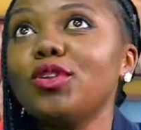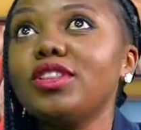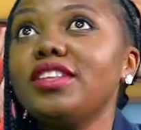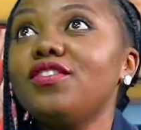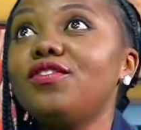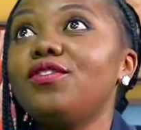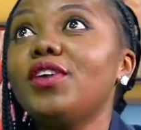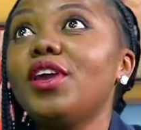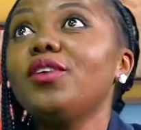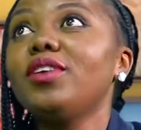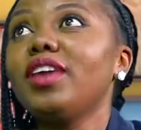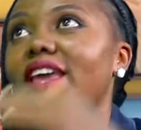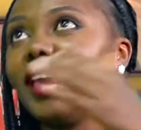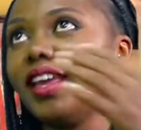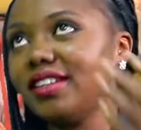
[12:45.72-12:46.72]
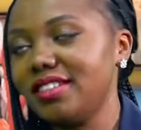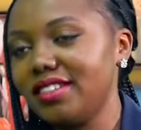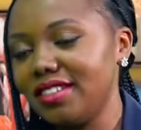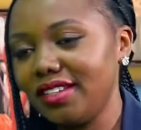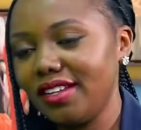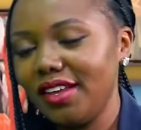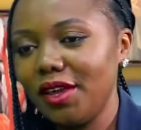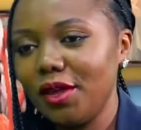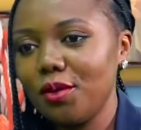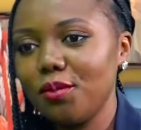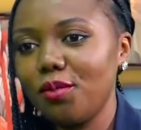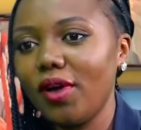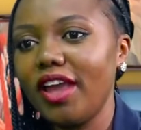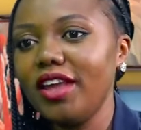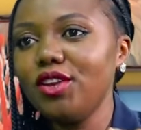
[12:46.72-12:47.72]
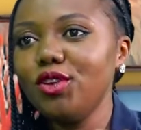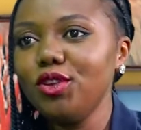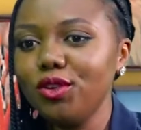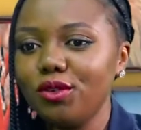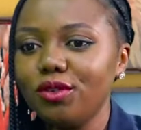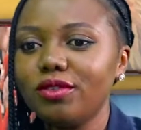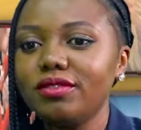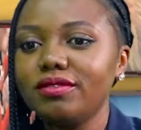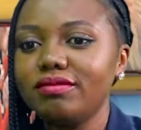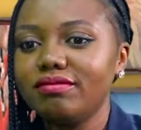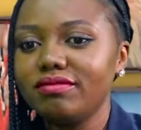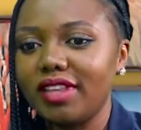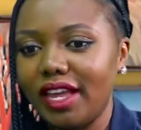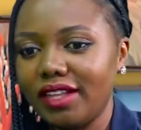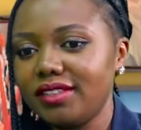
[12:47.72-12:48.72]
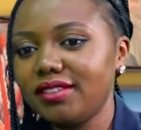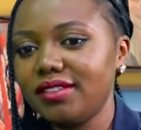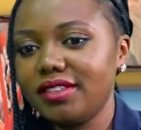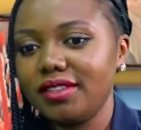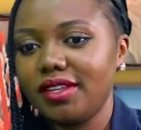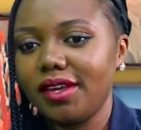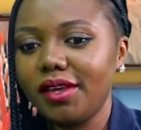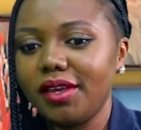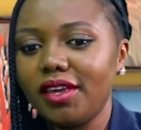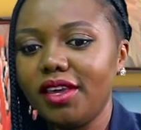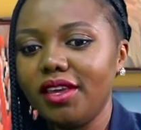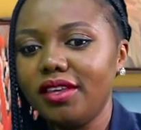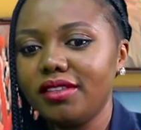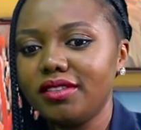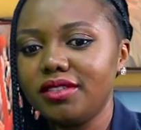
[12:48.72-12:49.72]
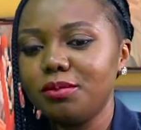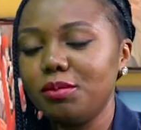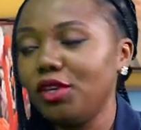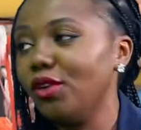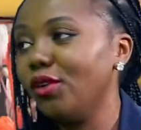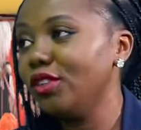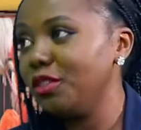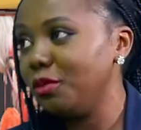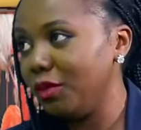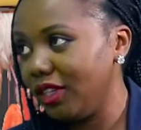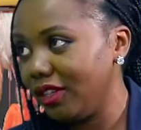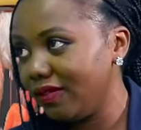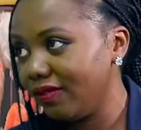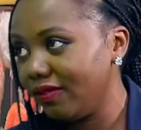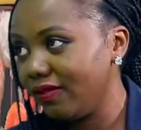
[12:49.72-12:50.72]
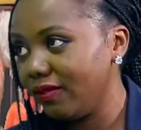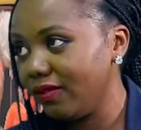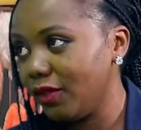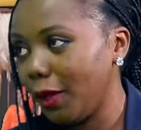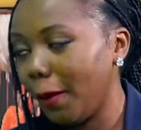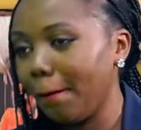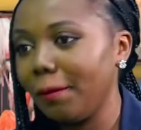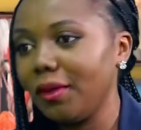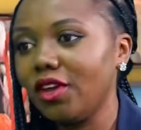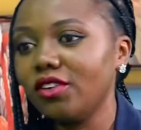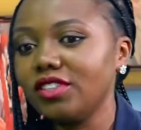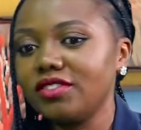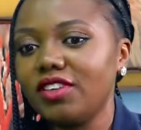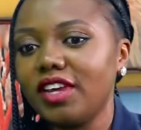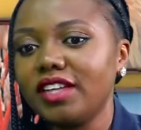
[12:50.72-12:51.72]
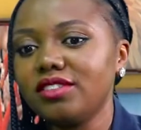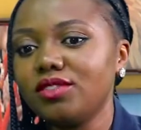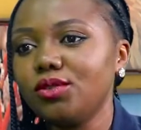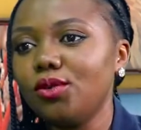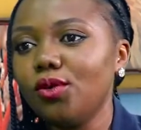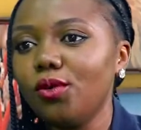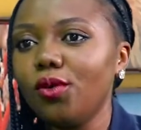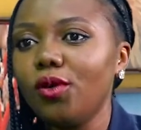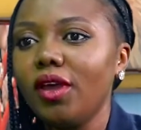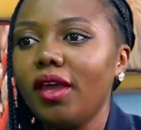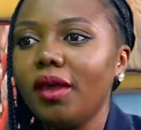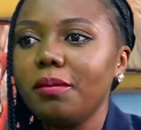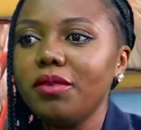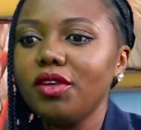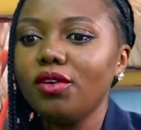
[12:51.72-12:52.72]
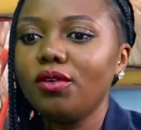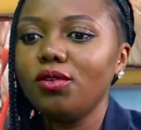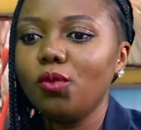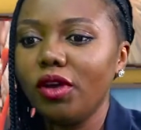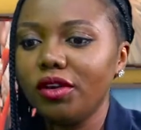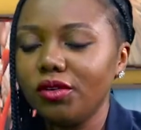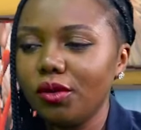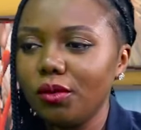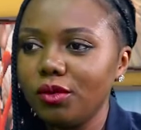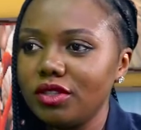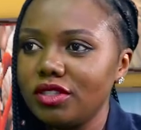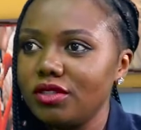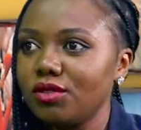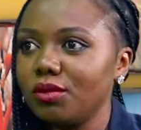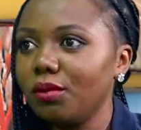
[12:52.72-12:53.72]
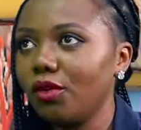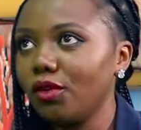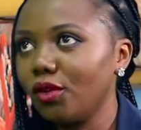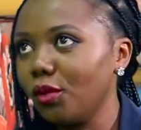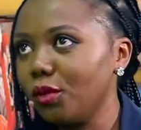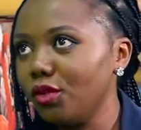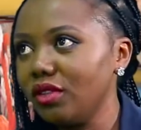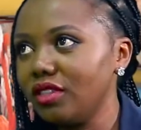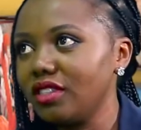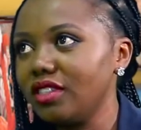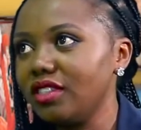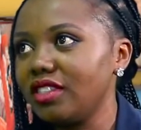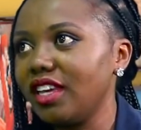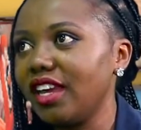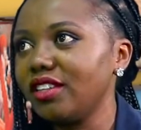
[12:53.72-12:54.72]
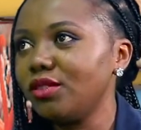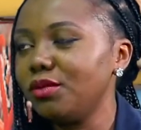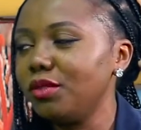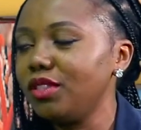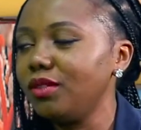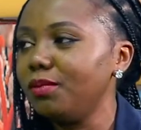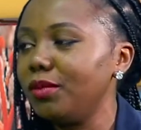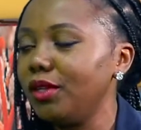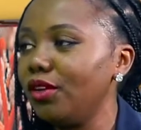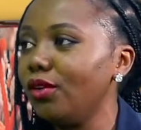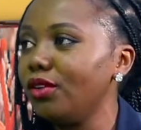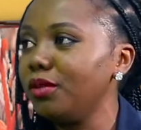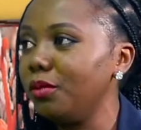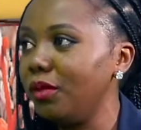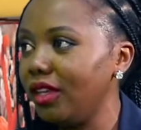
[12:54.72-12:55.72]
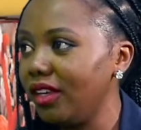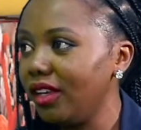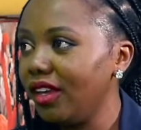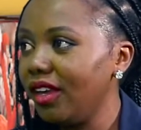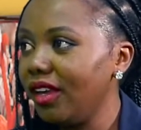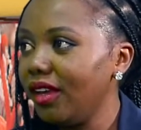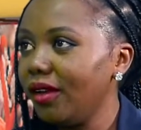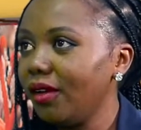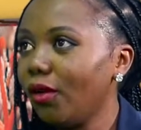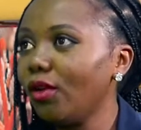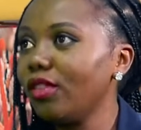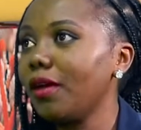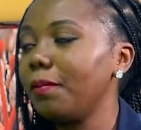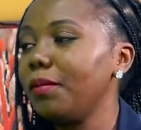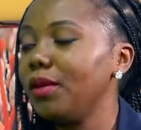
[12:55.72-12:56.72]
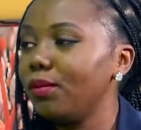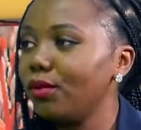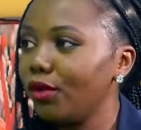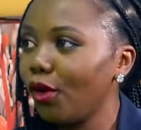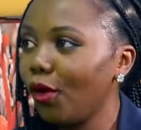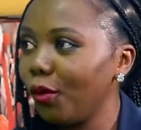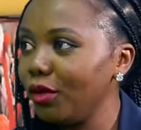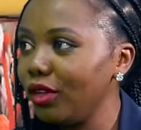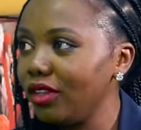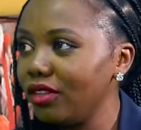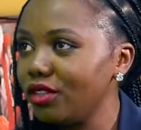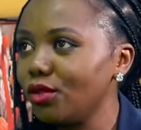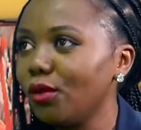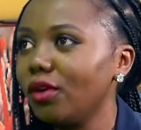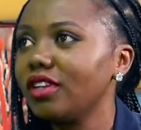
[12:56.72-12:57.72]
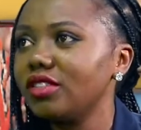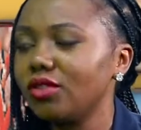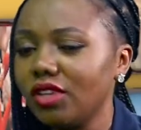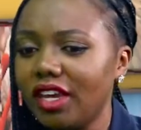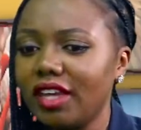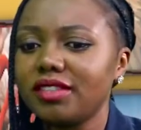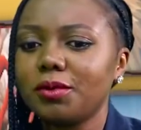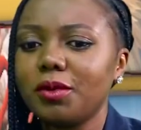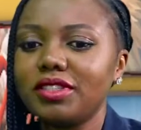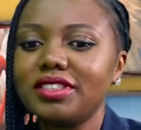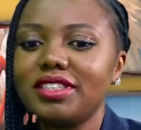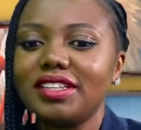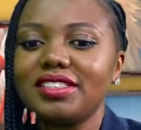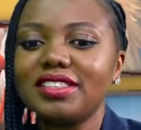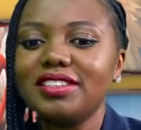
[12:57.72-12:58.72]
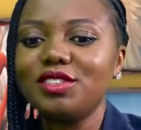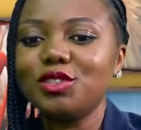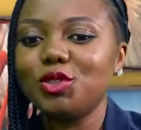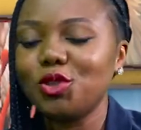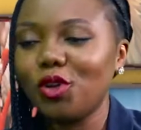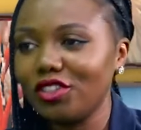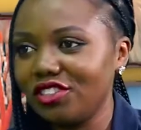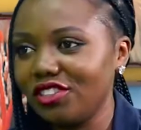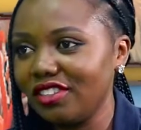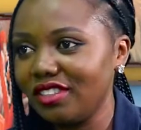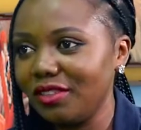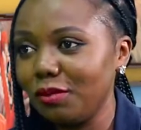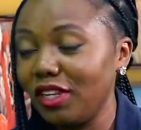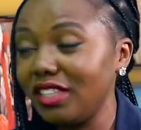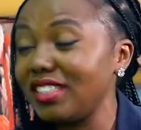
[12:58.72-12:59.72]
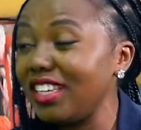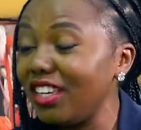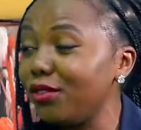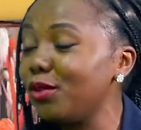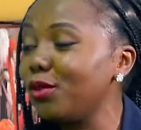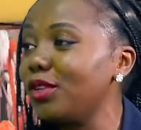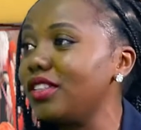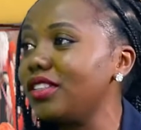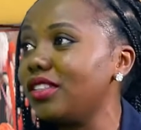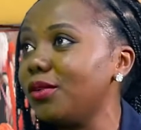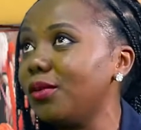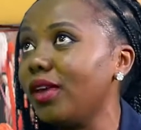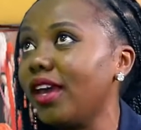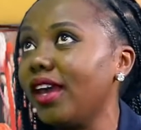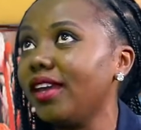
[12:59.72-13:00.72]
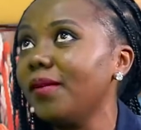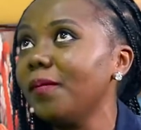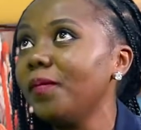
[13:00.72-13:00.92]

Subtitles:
the very end, but I knew that it's beyond me. Because if it has to go beyond one community to more communities, it has to be beyond me. Other people coming into it. So yes, we're setting structures in place. Even with the way I